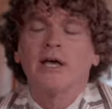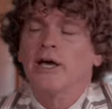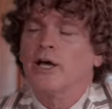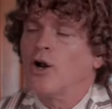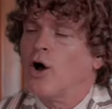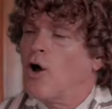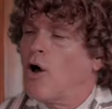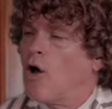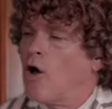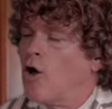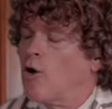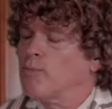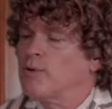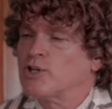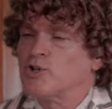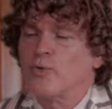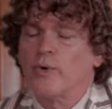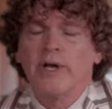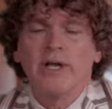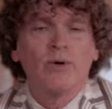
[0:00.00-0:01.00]
at all
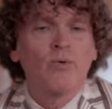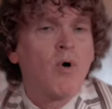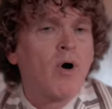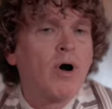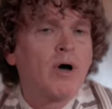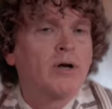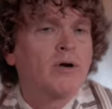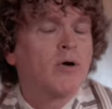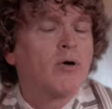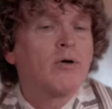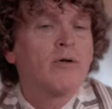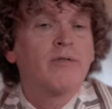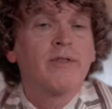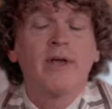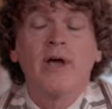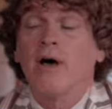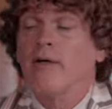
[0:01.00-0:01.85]
between one or the